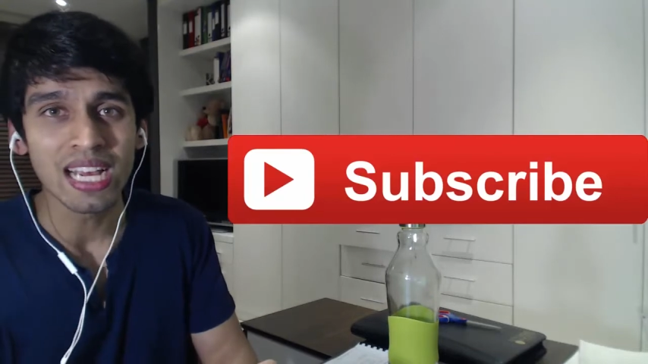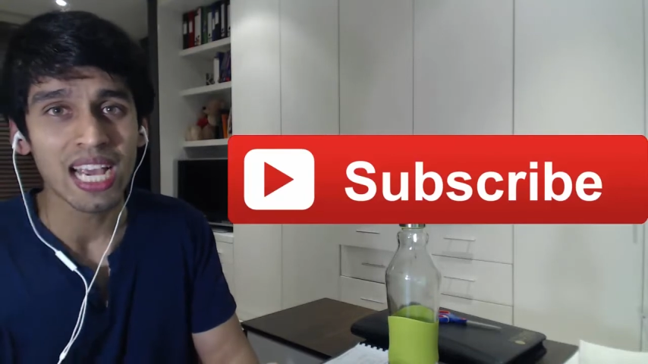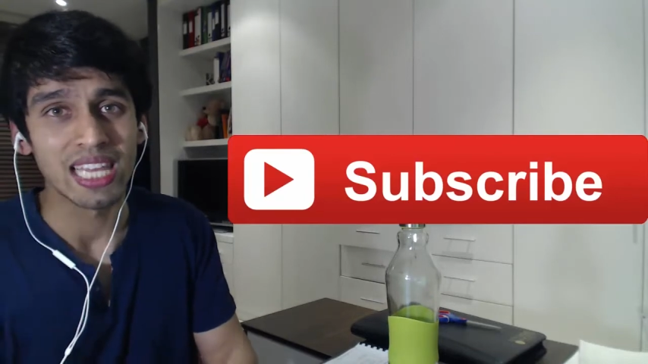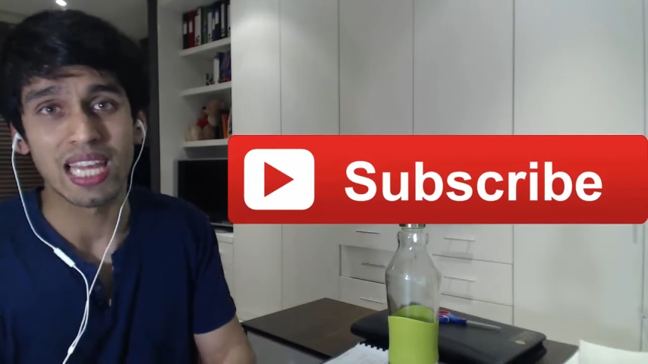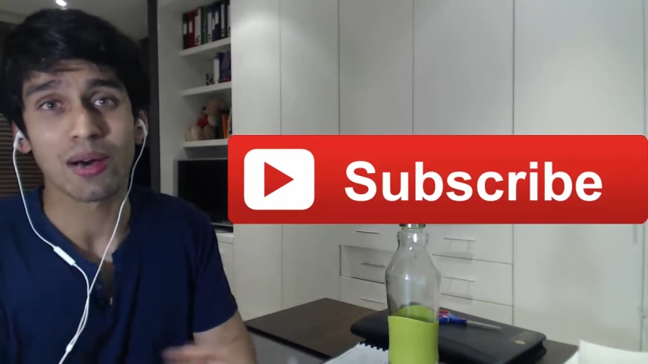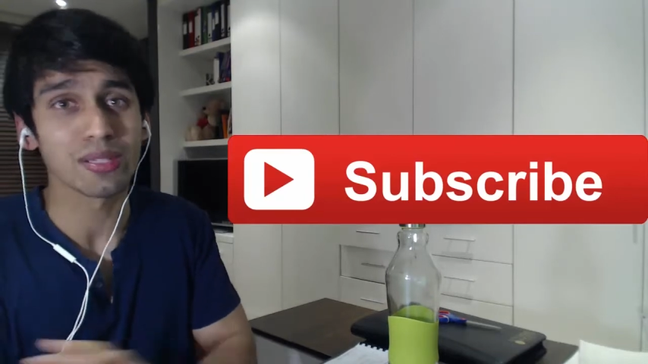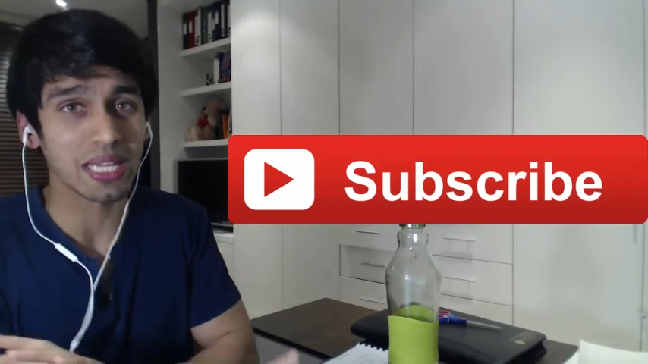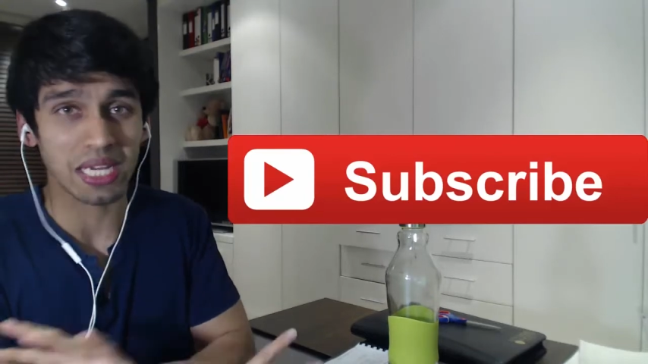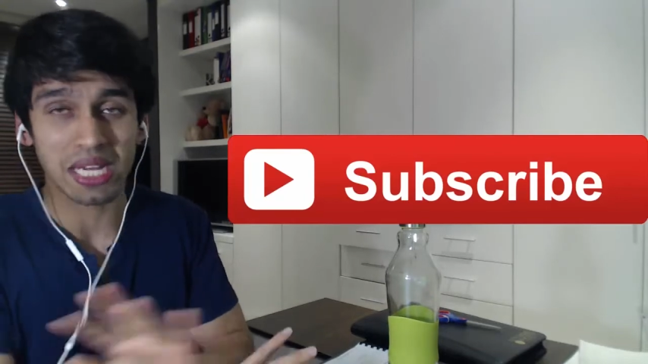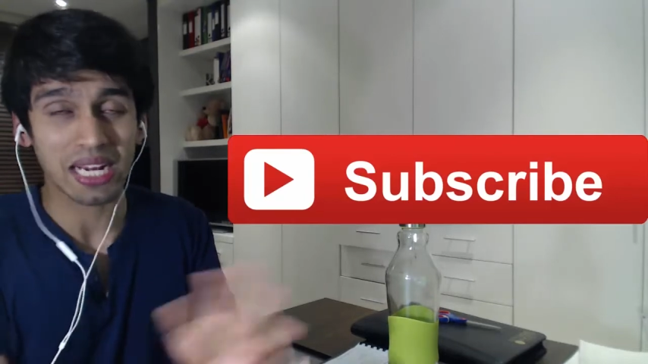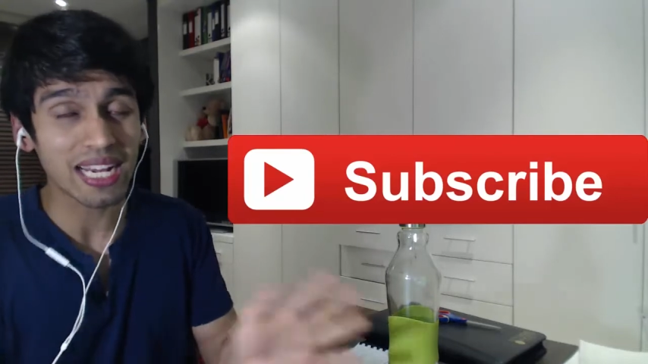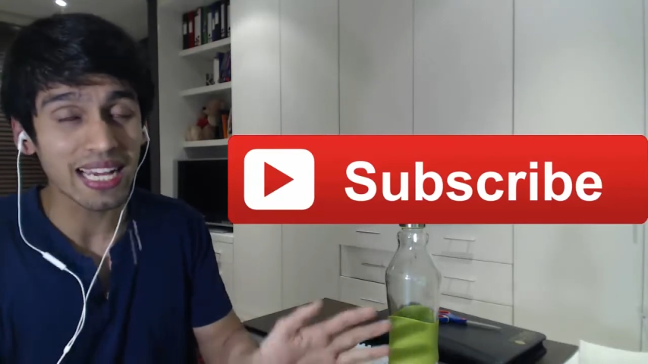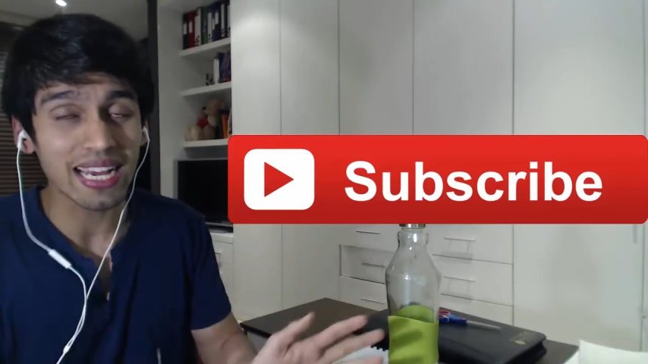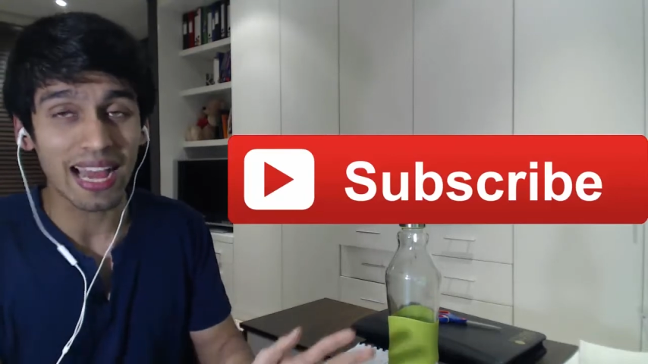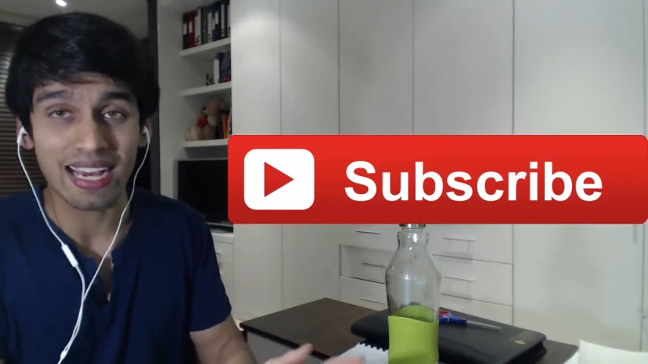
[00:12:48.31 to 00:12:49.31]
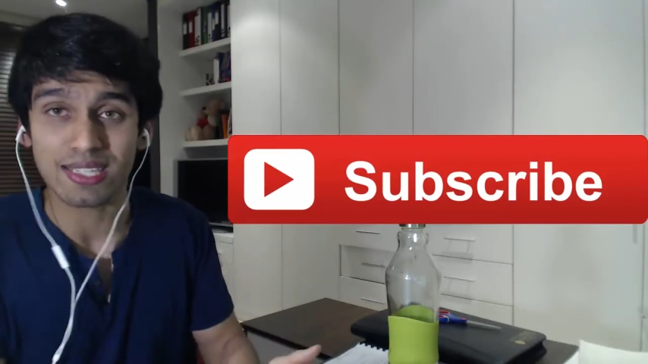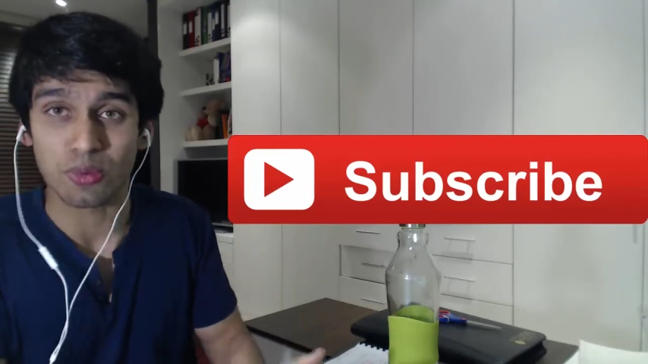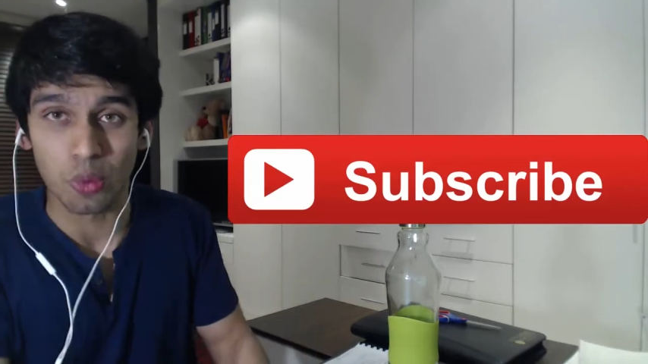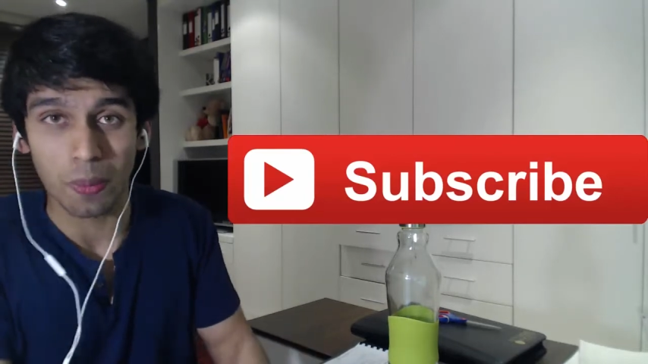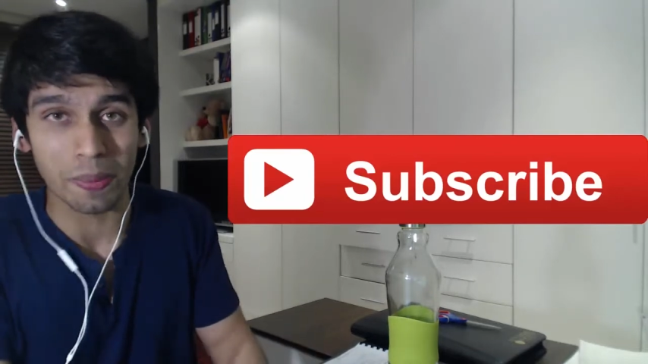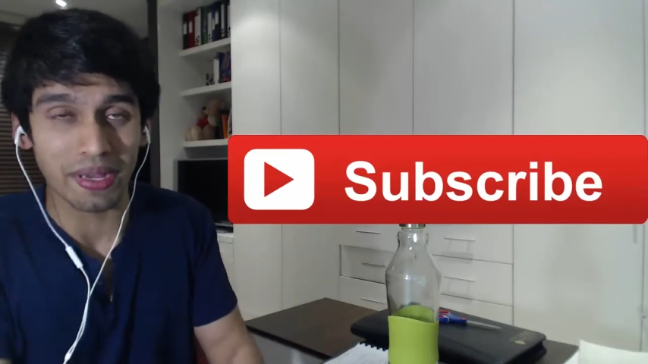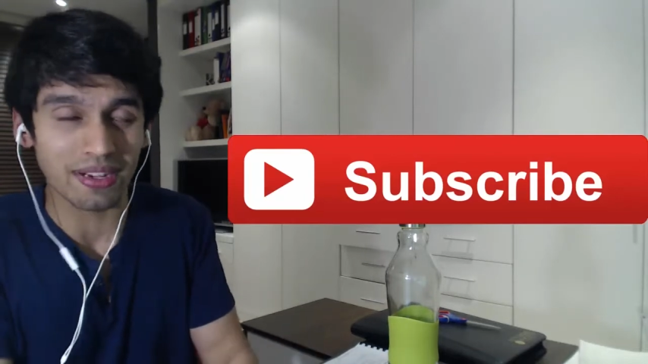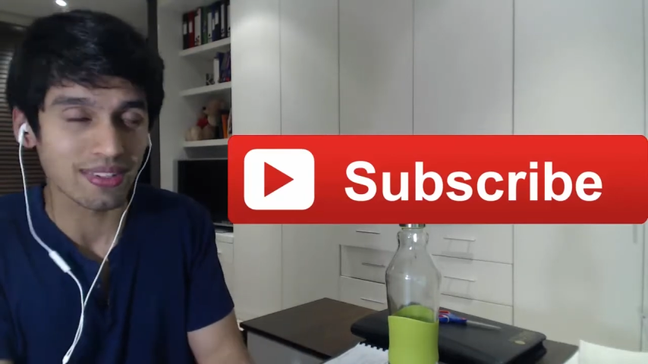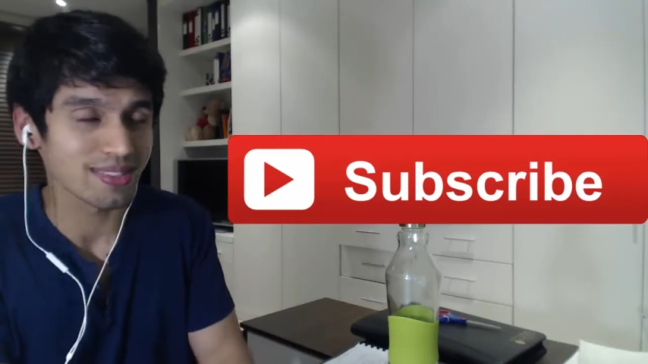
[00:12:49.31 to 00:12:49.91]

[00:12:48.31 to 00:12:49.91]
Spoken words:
and that was like a clear ass whooping.